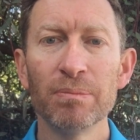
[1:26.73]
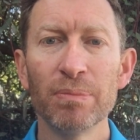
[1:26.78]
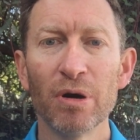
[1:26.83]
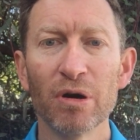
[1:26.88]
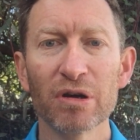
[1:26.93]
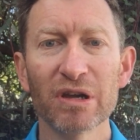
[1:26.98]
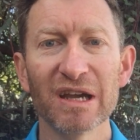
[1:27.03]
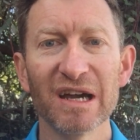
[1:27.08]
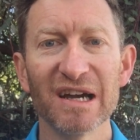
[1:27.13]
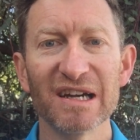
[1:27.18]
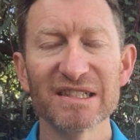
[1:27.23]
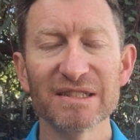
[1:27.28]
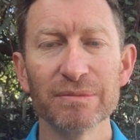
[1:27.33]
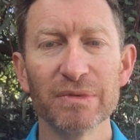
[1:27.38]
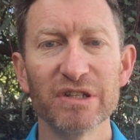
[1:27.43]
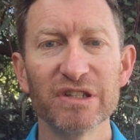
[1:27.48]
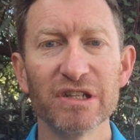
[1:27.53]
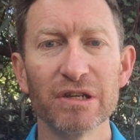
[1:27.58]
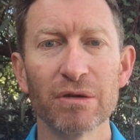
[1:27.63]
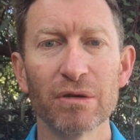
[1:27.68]
podcast
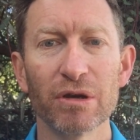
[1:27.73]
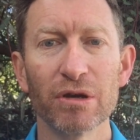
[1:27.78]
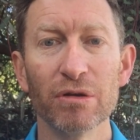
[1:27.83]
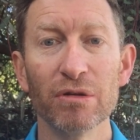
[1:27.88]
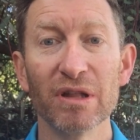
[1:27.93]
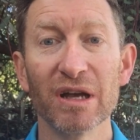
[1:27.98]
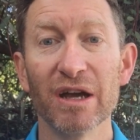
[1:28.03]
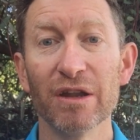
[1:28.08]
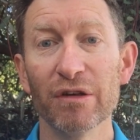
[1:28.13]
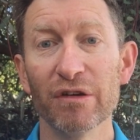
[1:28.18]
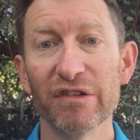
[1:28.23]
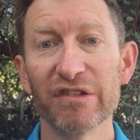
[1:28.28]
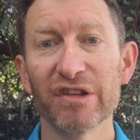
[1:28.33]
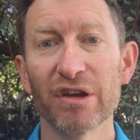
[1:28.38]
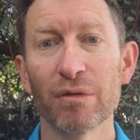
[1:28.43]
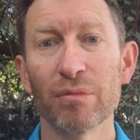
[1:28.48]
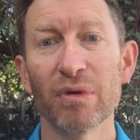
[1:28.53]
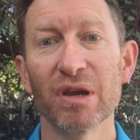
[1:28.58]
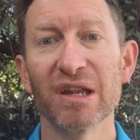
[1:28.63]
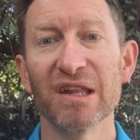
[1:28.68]
material, and
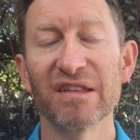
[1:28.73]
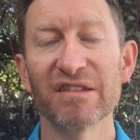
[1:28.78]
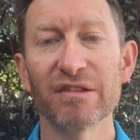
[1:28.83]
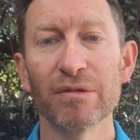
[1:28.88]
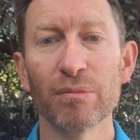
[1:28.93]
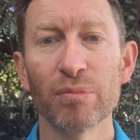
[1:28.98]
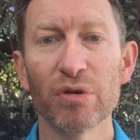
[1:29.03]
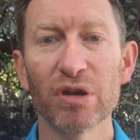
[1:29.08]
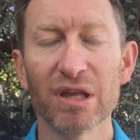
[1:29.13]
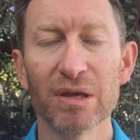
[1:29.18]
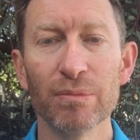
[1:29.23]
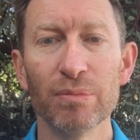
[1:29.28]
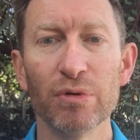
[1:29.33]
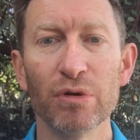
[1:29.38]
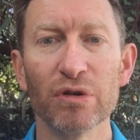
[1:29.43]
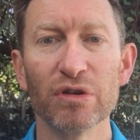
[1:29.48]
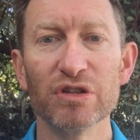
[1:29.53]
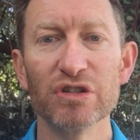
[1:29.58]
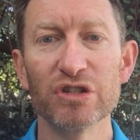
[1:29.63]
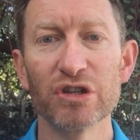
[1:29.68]
also reading some pretty
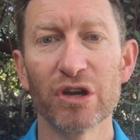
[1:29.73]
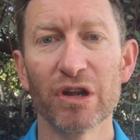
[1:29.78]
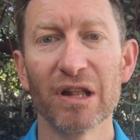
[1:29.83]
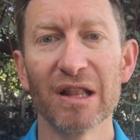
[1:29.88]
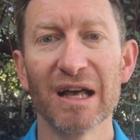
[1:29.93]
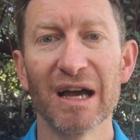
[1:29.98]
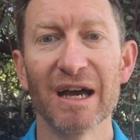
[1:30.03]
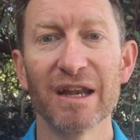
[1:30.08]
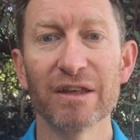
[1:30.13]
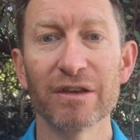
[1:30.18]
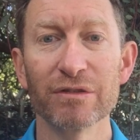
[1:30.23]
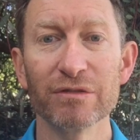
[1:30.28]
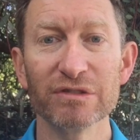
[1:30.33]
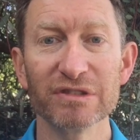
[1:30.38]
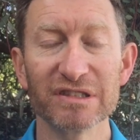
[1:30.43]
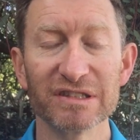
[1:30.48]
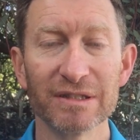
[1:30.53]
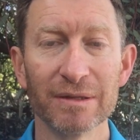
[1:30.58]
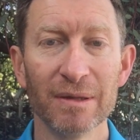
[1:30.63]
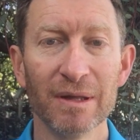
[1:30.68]
important journal
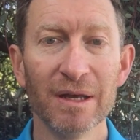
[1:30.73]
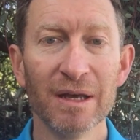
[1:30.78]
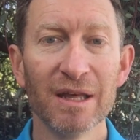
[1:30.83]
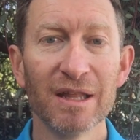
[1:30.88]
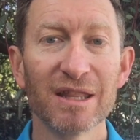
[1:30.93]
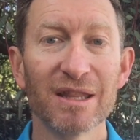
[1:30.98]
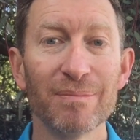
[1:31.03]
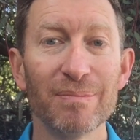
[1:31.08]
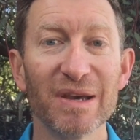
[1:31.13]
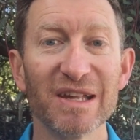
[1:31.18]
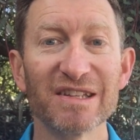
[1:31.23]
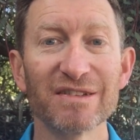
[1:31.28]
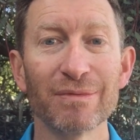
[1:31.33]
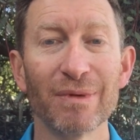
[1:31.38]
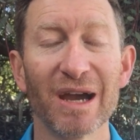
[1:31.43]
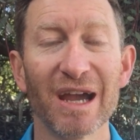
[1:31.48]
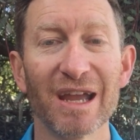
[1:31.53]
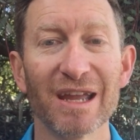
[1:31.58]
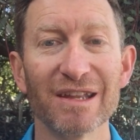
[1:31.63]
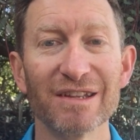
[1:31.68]
articles. The best
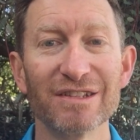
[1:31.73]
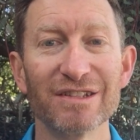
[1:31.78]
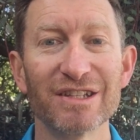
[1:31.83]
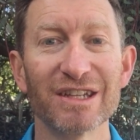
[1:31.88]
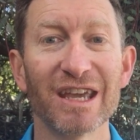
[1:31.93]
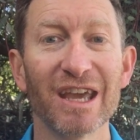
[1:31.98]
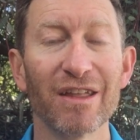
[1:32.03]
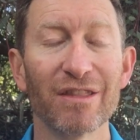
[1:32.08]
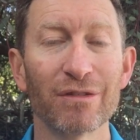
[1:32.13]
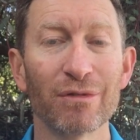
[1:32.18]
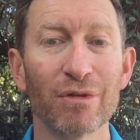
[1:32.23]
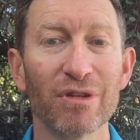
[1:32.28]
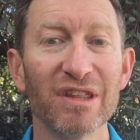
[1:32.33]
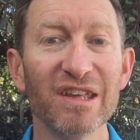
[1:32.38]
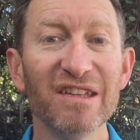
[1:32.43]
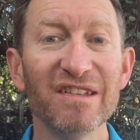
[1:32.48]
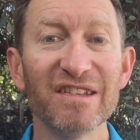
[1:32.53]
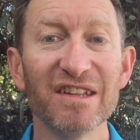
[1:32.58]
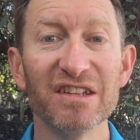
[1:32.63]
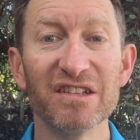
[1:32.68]
way to get through
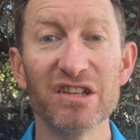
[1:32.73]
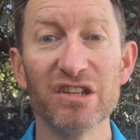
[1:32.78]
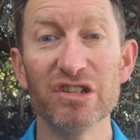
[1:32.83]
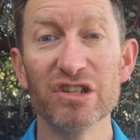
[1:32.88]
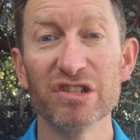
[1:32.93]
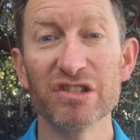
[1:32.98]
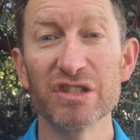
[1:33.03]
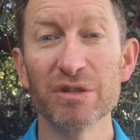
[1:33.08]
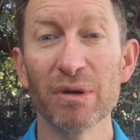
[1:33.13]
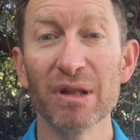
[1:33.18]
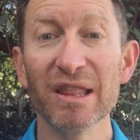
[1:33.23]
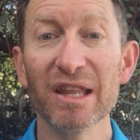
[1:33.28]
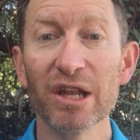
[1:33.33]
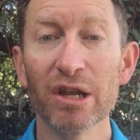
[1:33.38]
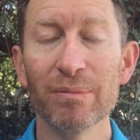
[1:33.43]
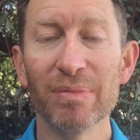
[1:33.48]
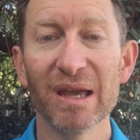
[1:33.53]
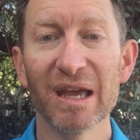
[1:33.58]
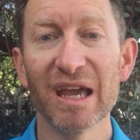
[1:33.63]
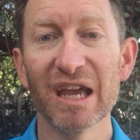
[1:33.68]
this is to just do a
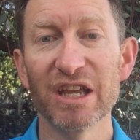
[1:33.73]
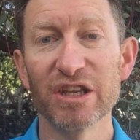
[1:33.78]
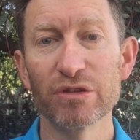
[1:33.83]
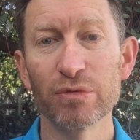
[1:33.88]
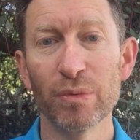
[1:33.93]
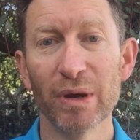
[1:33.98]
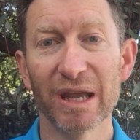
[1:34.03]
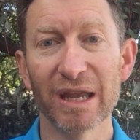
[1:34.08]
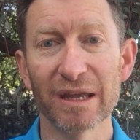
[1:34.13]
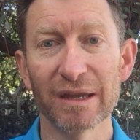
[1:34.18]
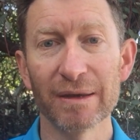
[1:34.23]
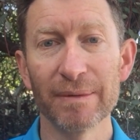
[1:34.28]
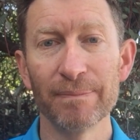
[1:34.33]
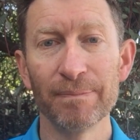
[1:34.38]
little bit each week.